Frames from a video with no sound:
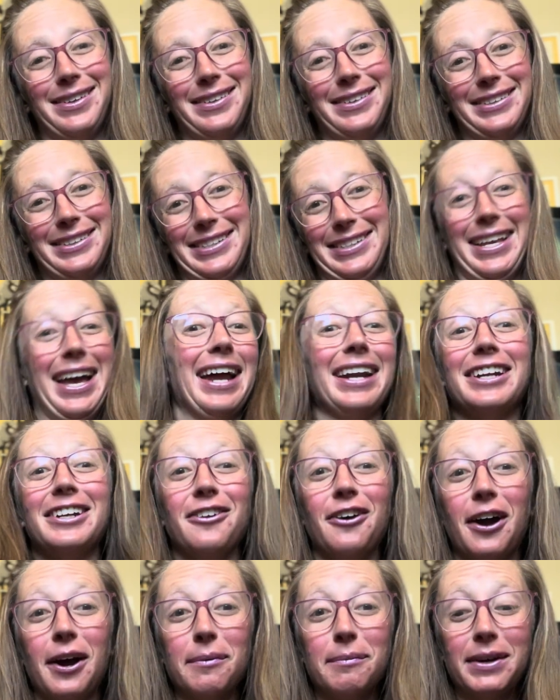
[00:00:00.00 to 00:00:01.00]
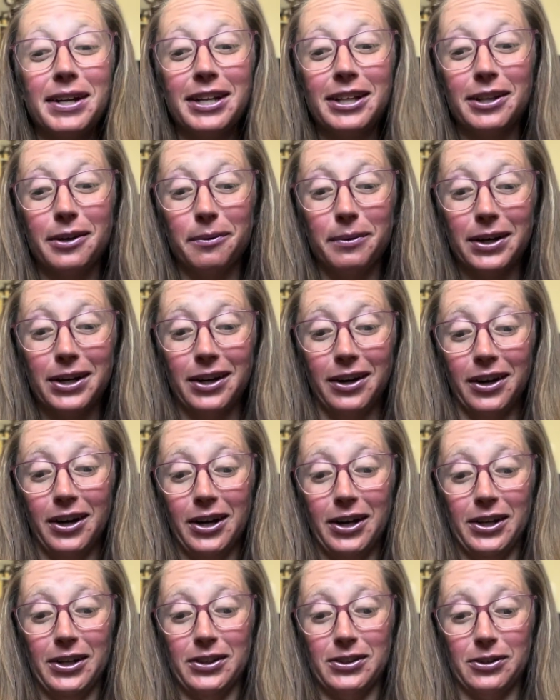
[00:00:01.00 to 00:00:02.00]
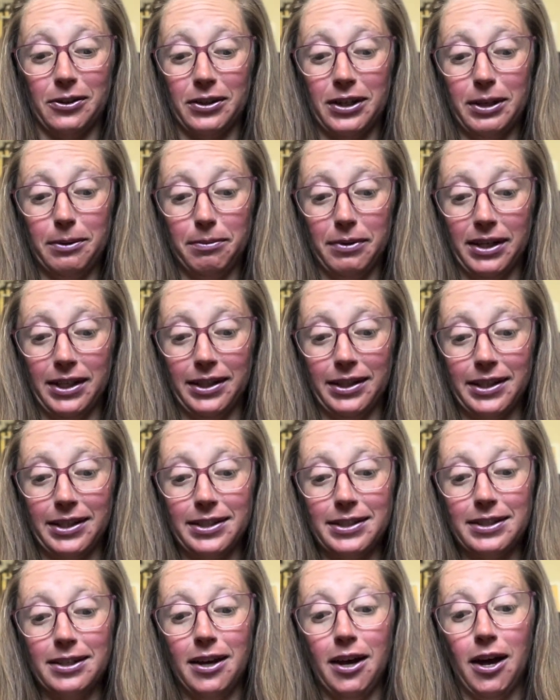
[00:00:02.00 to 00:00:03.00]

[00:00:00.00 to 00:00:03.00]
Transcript: Because I didn't know how many there were. So keep reading this.